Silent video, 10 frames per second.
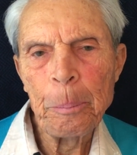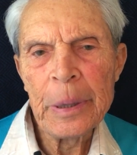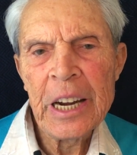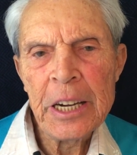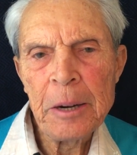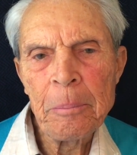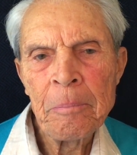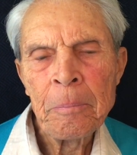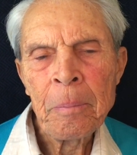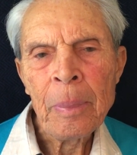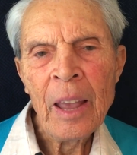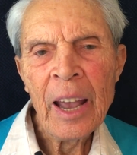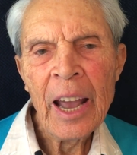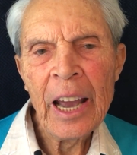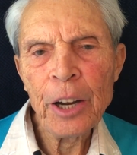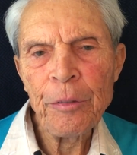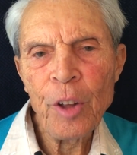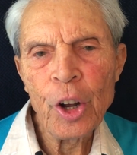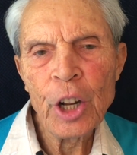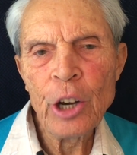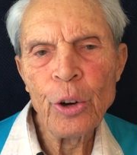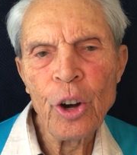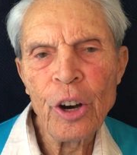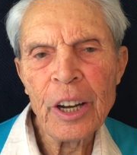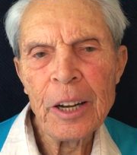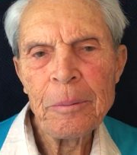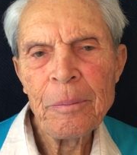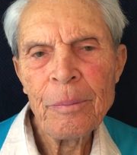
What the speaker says: beam out of thine own eye.